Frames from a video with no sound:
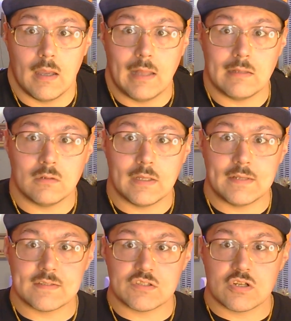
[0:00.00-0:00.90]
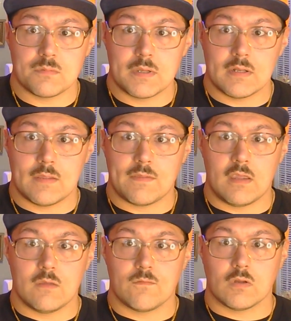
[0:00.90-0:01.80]
Hello ladies and gentlemen, and thank
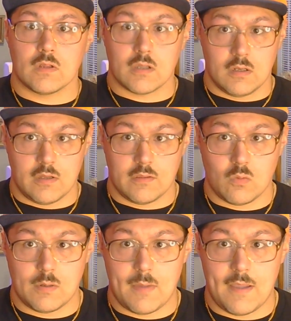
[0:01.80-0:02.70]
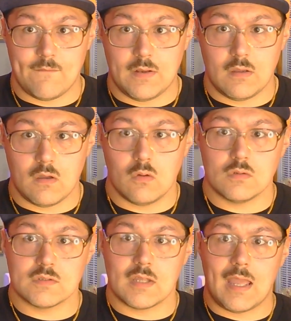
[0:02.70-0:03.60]
you for clicking on another one of my
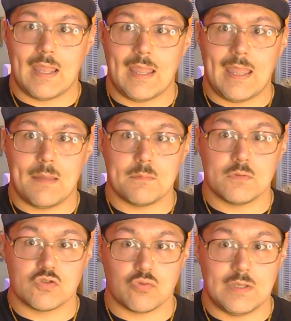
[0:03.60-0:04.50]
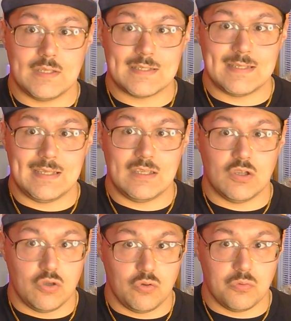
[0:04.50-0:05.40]
videos. I am Screen Scene
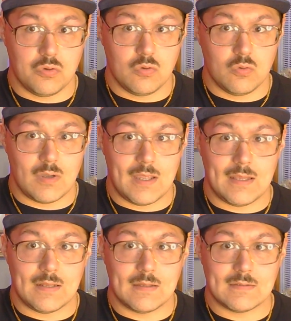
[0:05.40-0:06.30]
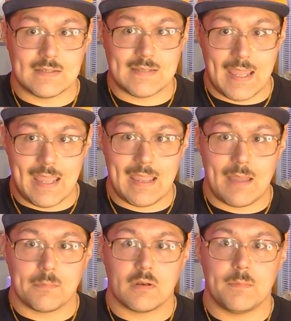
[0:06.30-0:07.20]
Guru, and today I'm
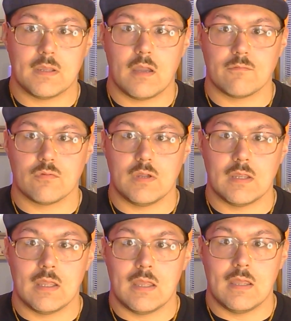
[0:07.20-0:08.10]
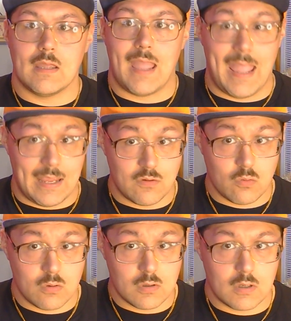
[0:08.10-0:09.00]
going to be covering Andor,